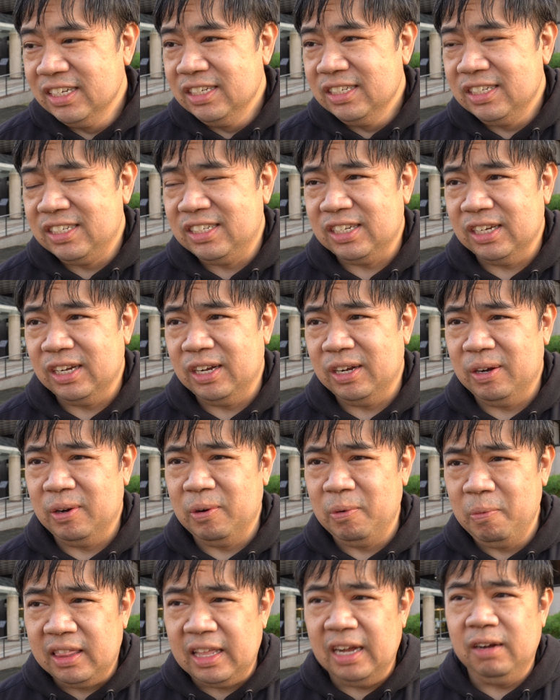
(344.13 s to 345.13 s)

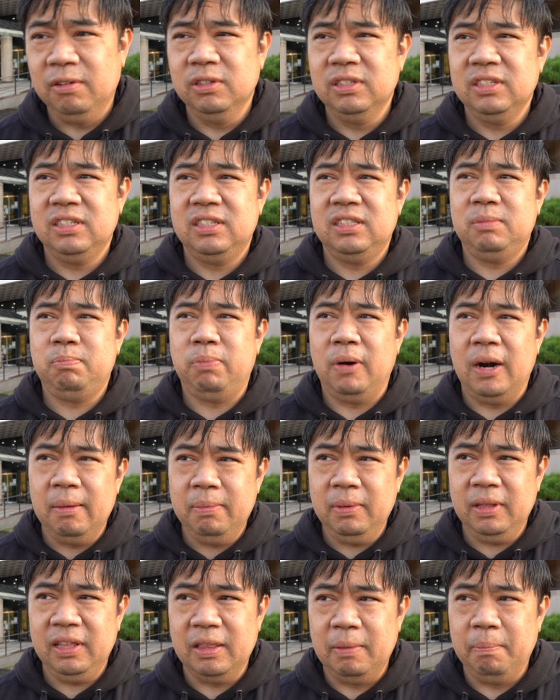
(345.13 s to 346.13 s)
So that was
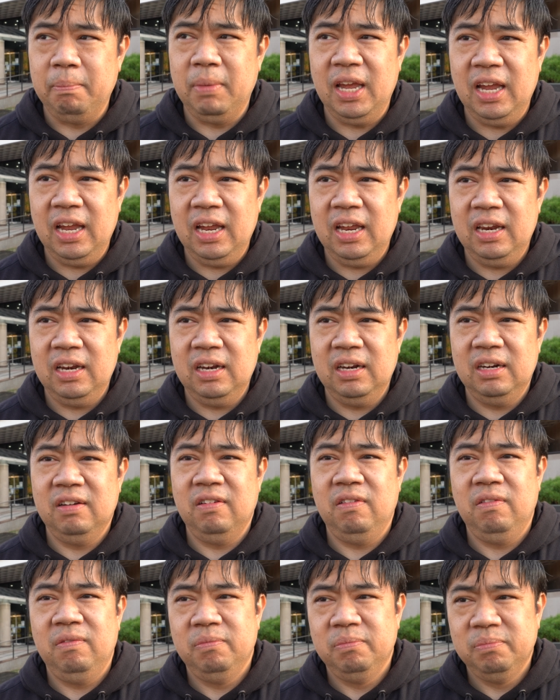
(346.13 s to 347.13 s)
probably the
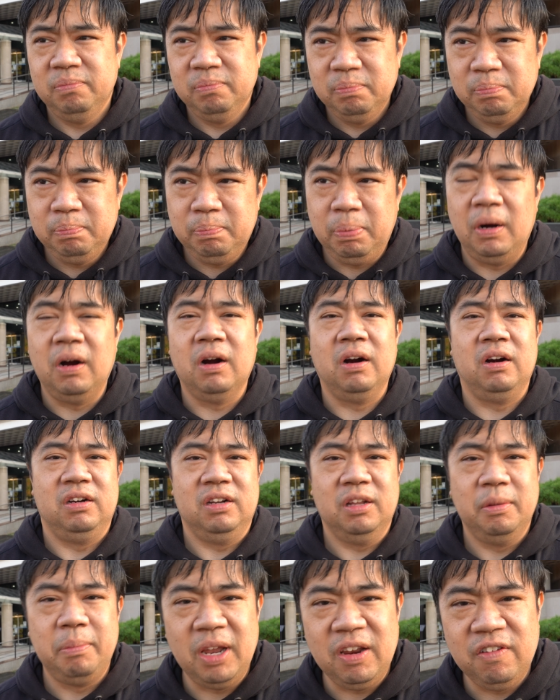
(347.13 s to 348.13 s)
main part,
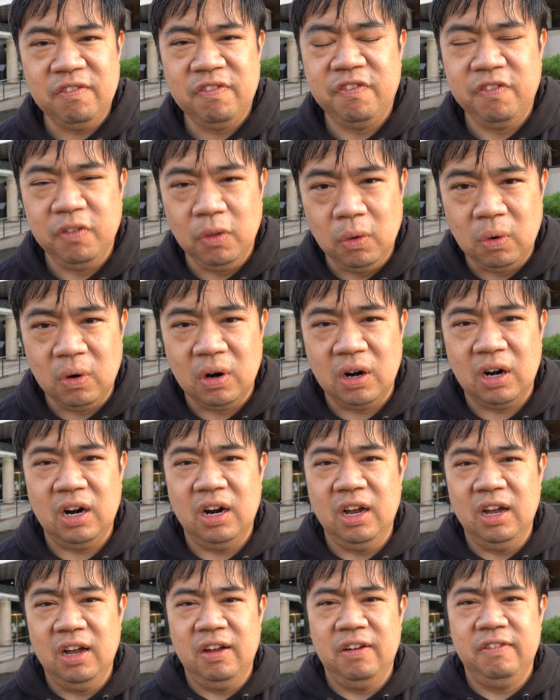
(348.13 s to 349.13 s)
the main floor
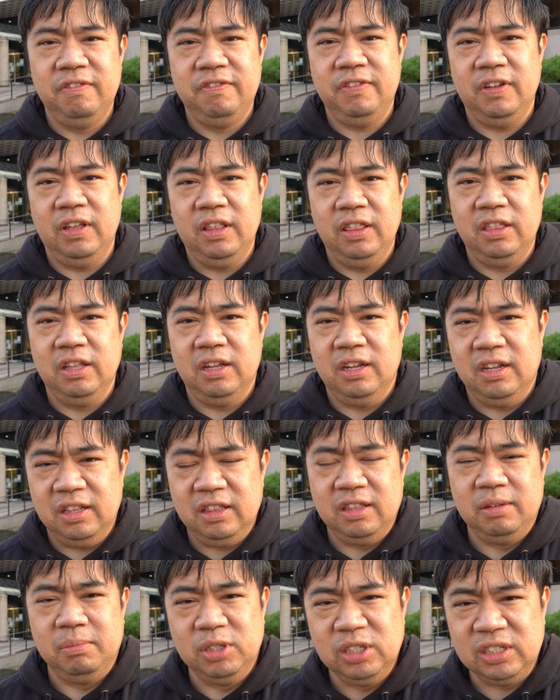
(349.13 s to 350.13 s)
of
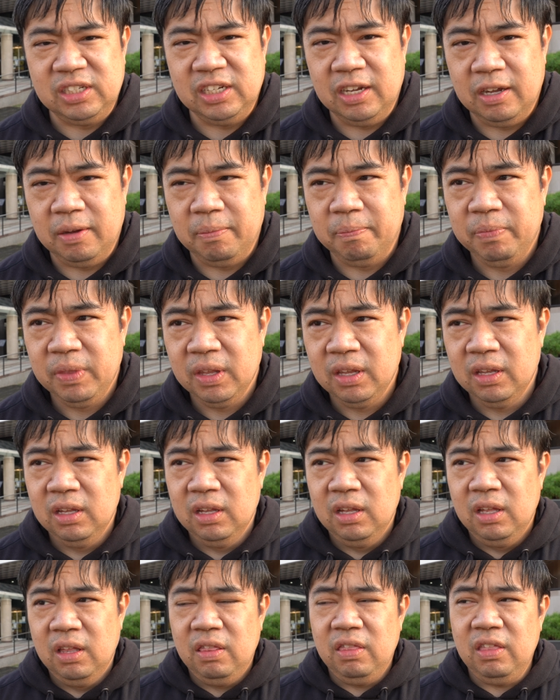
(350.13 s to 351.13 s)
the museum.
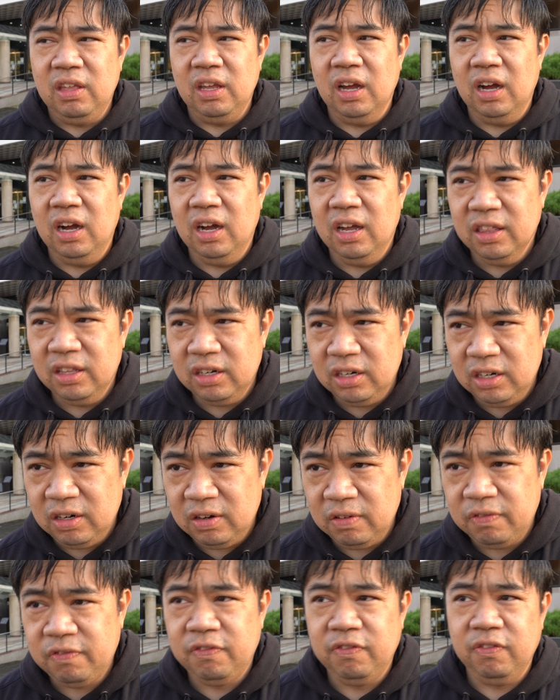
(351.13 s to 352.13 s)
The other
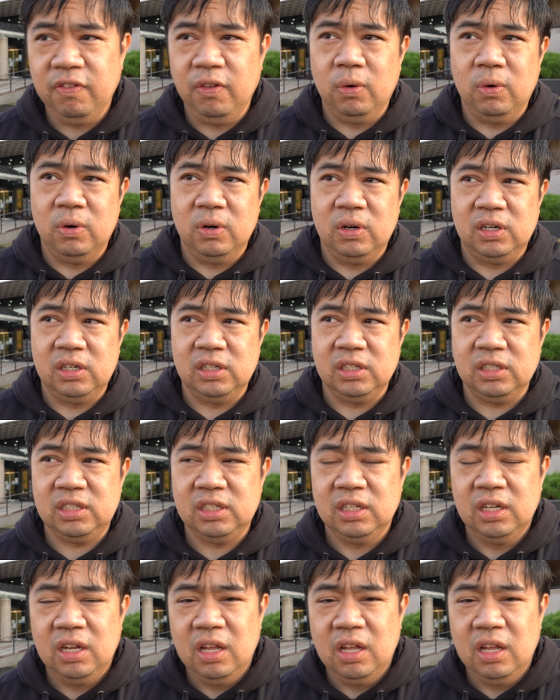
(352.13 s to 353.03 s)
floors